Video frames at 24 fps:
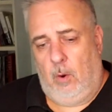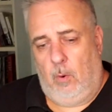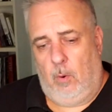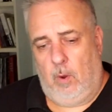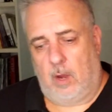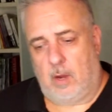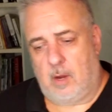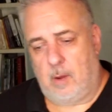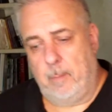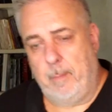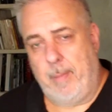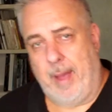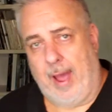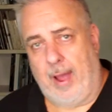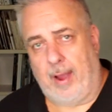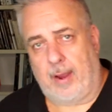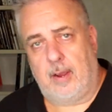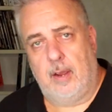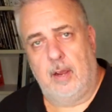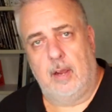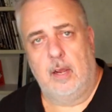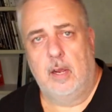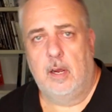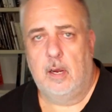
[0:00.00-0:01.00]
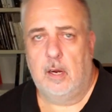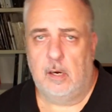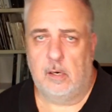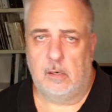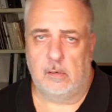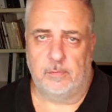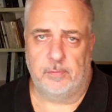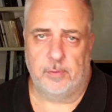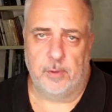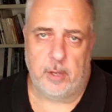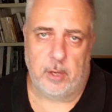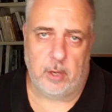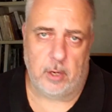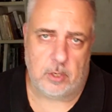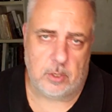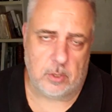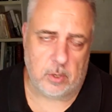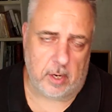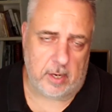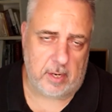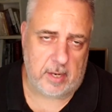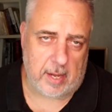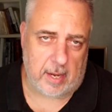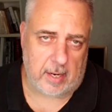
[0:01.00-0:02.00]
welcome back. Hopefully you
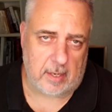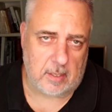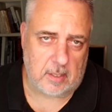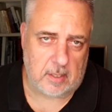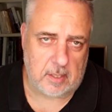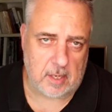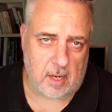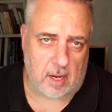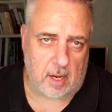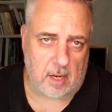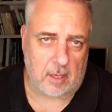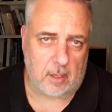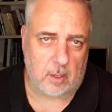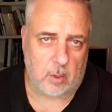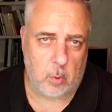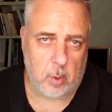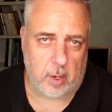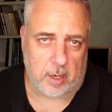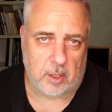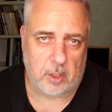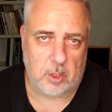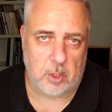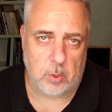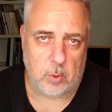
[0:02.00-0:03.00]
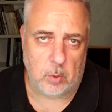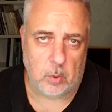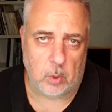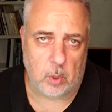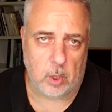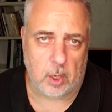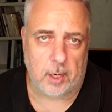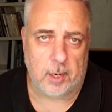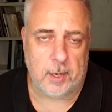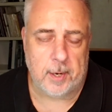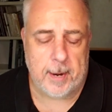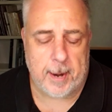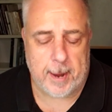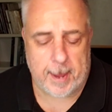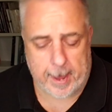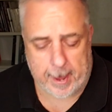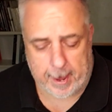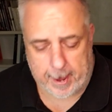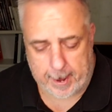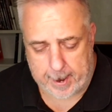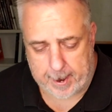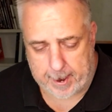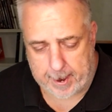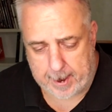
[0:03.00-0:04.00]
enjoyed that uh, quick tour
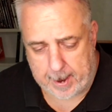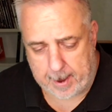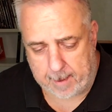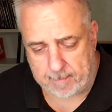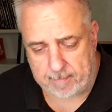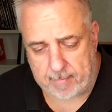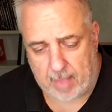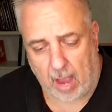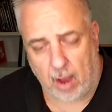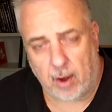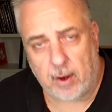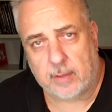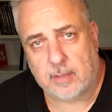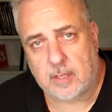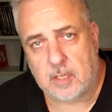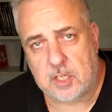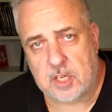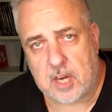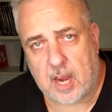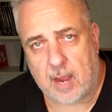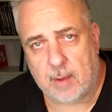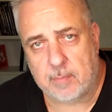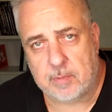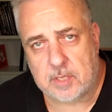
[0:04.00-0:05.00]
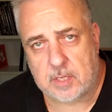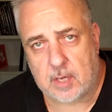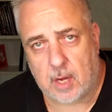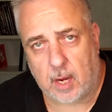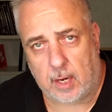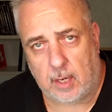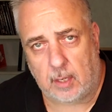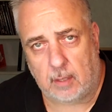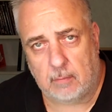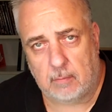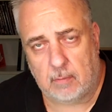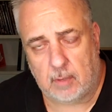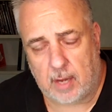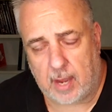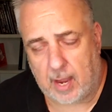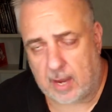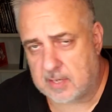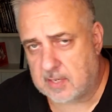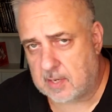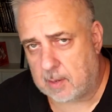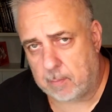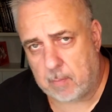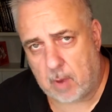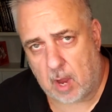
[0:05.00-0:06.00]
um, out at the job site.
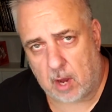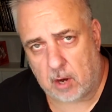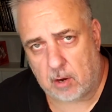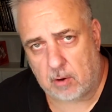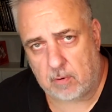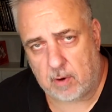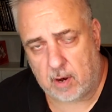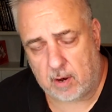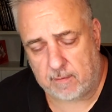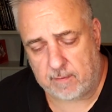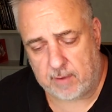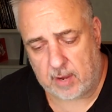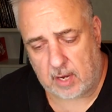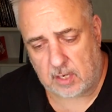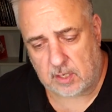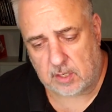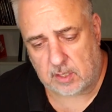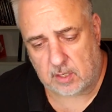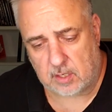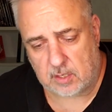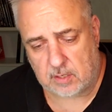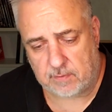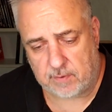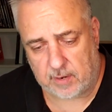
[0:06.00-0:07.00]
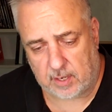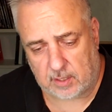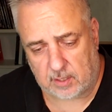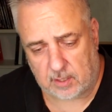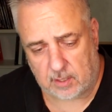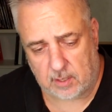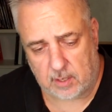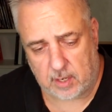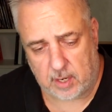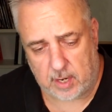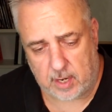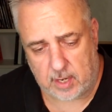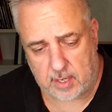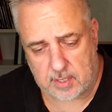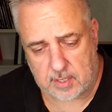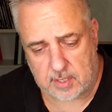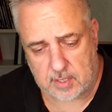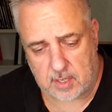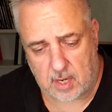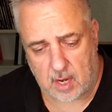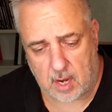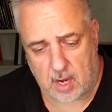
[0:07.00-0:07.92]
guys at Modern Renovations, Victor and his